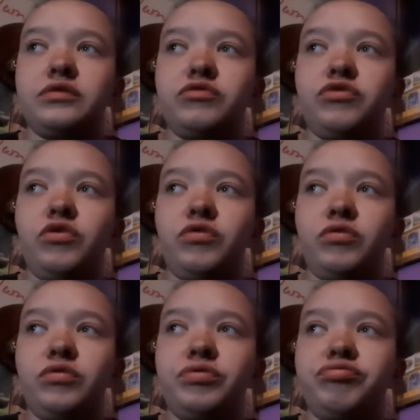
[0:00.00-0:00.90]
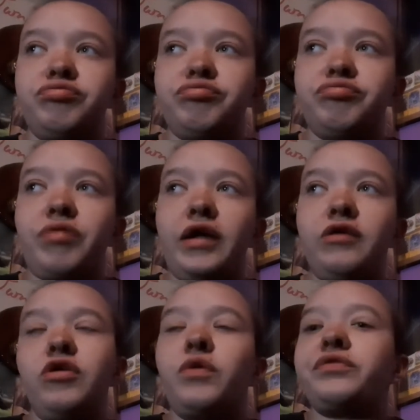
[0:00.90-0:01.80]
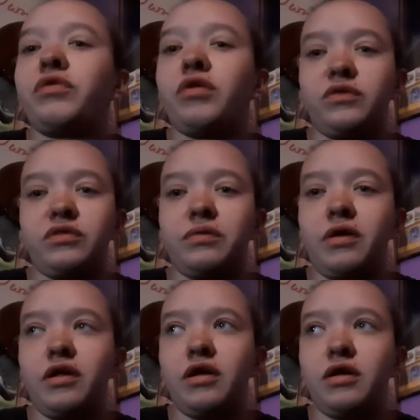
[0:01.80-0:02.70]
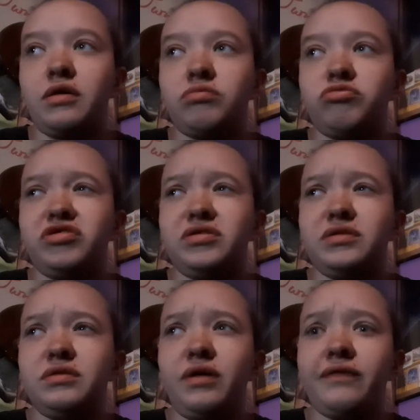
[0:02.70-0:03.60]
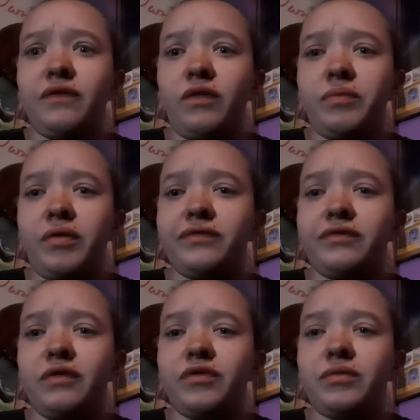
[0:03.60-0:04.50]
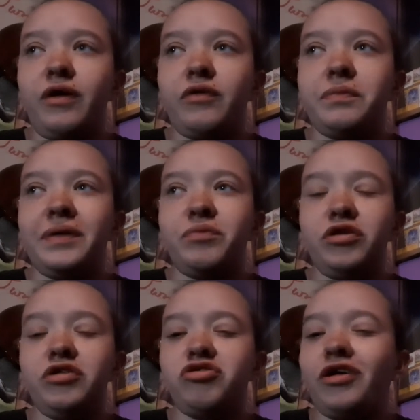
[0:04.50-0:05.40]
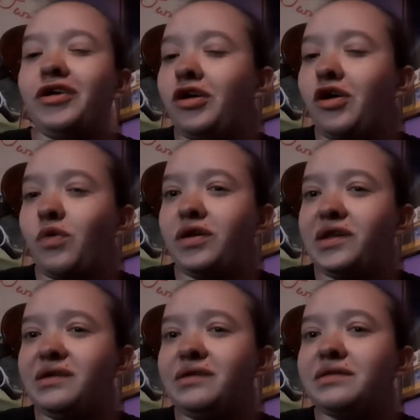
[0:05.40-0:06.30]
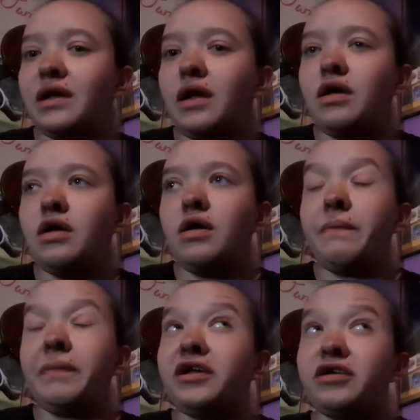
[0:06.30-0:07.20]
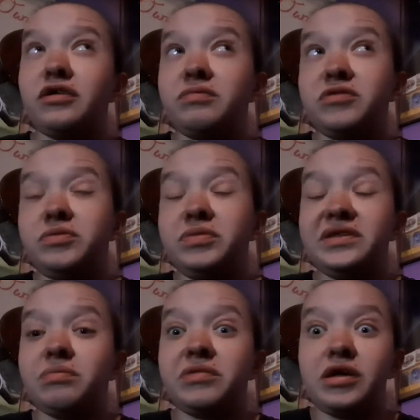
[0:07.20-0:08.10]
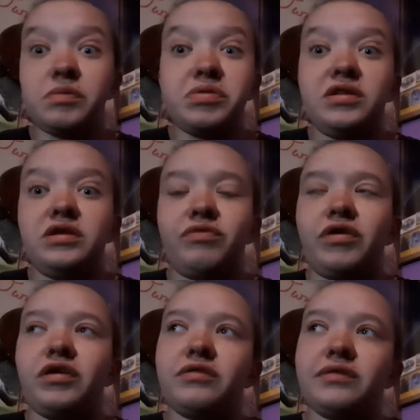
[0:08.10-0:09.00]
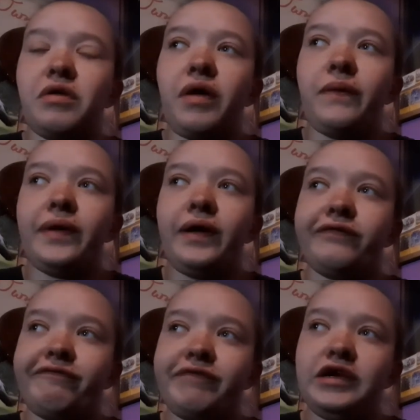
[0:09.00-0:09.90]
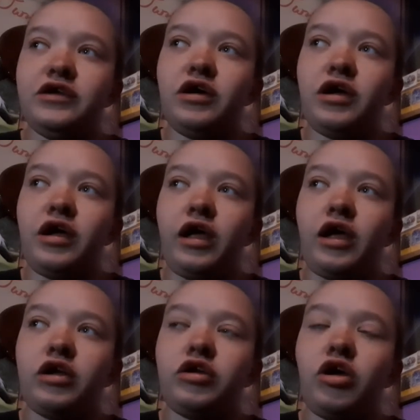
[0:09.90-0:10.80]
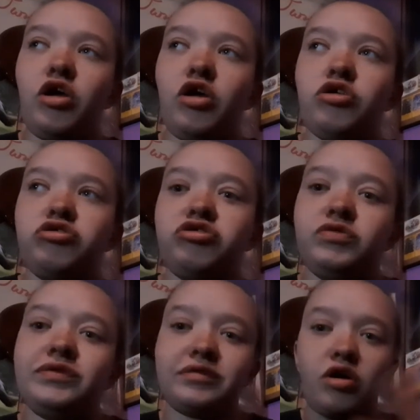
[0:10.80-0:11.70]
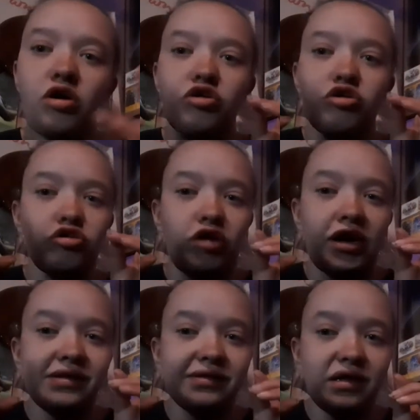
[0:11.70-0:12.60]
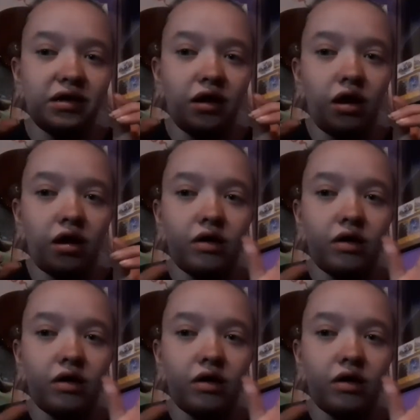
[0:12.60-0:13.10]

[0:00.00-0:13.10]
So I don't know what's going on with Kamani. She still has all that brown stuff in her mouth, but I'm pretty sure I know what it is. But it could be something completely different. So I went out to feed, and she was grazing.